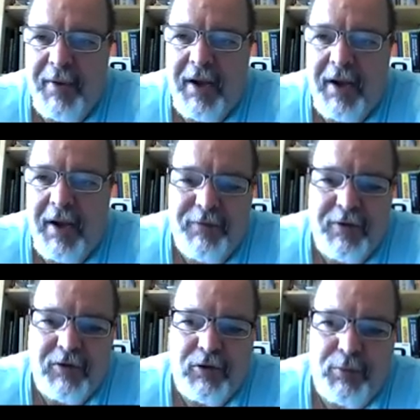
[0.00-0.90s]
But if
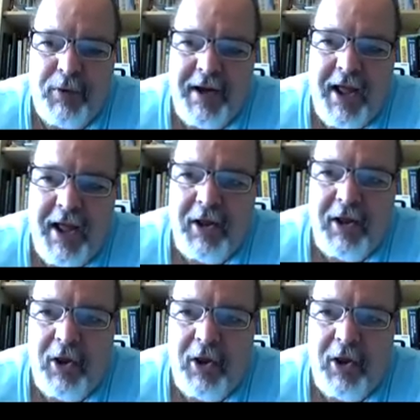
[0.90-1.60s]
it's spread out long